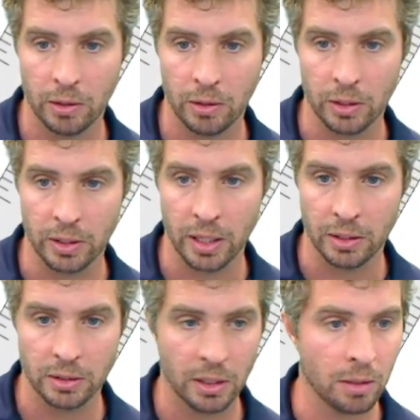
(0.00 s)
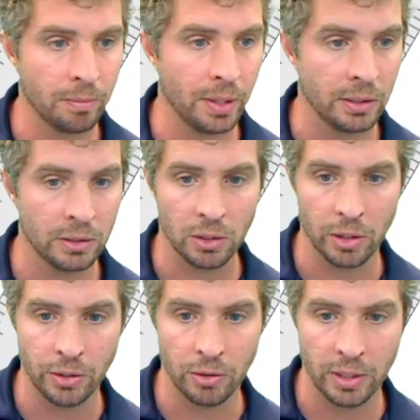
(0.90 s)
click that center button, so I
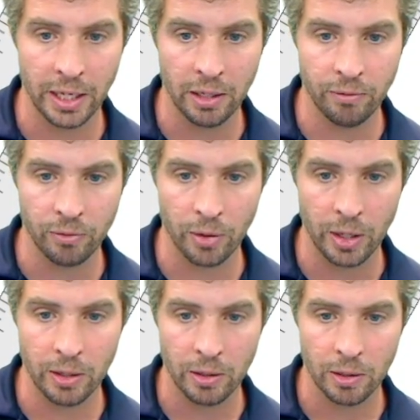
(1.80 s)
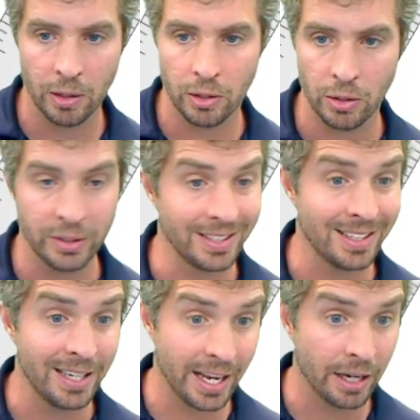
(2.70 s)
do -3 using the
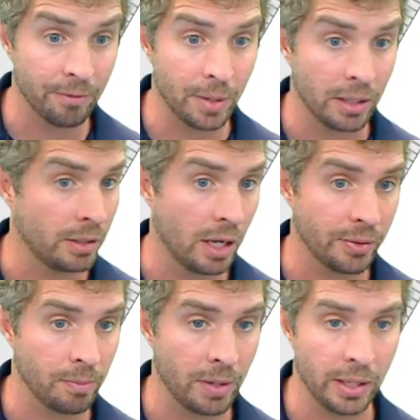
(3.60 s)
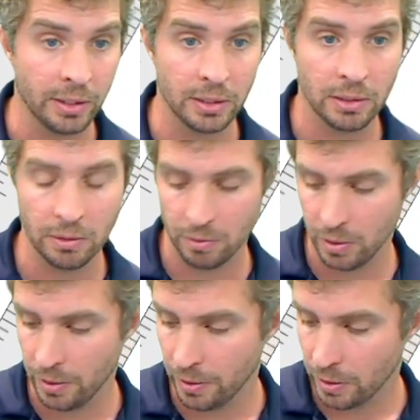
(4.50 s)
negative button, not the minus.
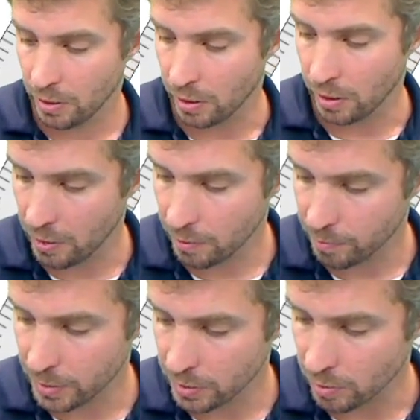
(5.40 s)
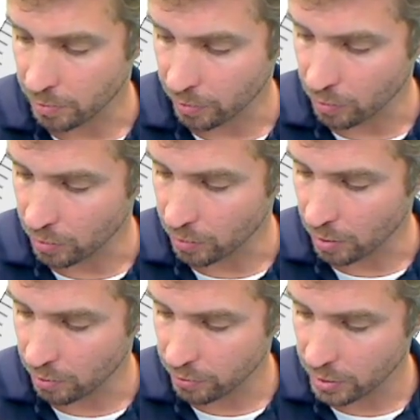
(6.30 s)
Okay, turn my ruler
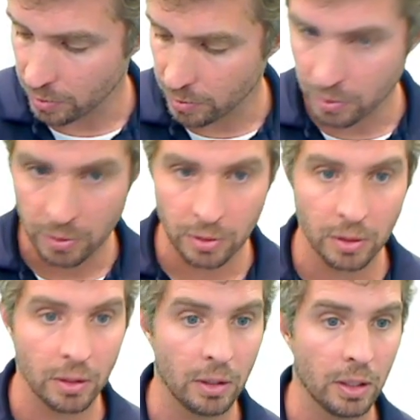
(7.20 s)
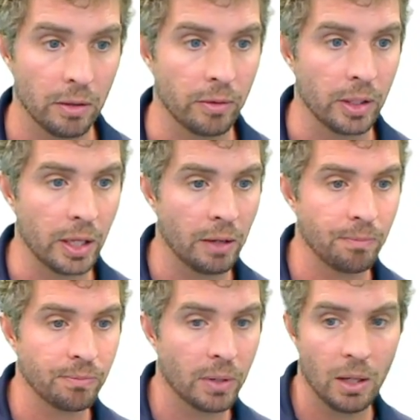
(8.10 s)
off, get rid of that.
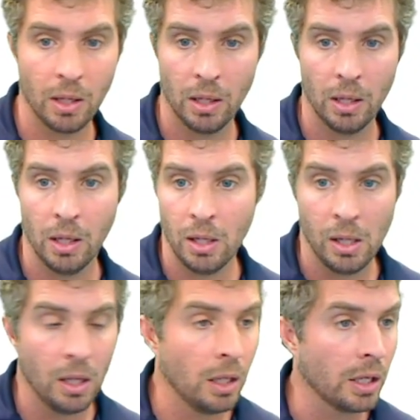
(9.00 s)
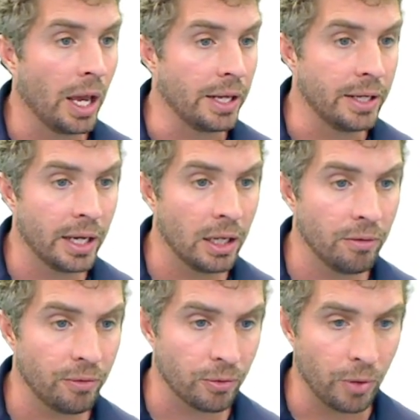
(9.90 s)
Okay,
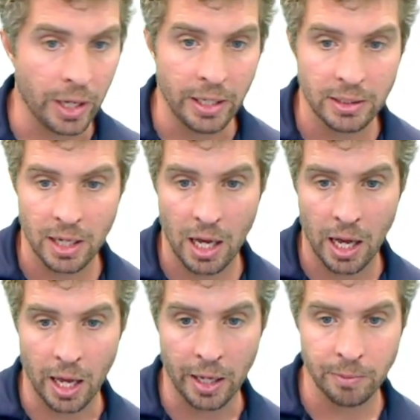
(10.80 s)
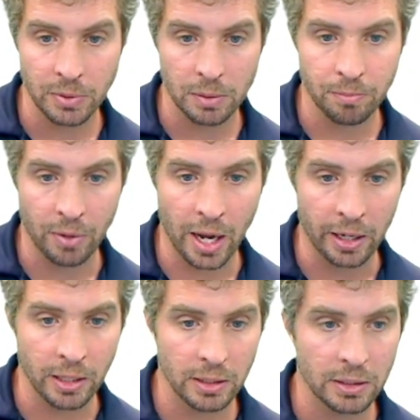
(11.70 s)
-3 times
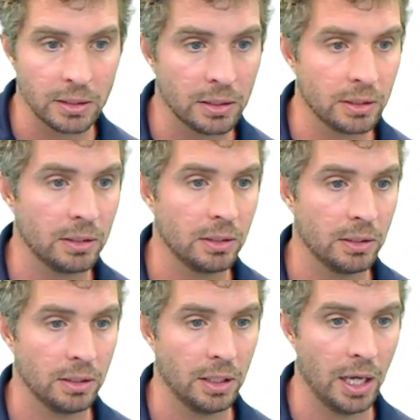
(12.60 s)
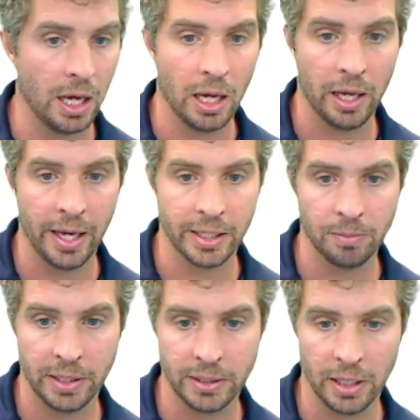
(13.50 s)
brackets x
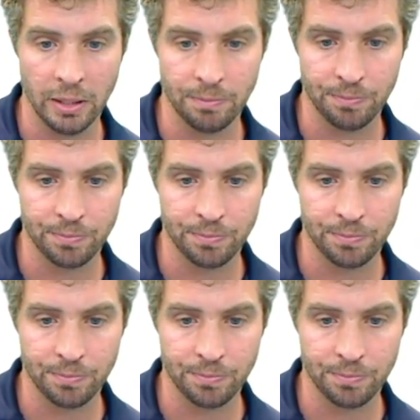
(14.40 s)
minus 8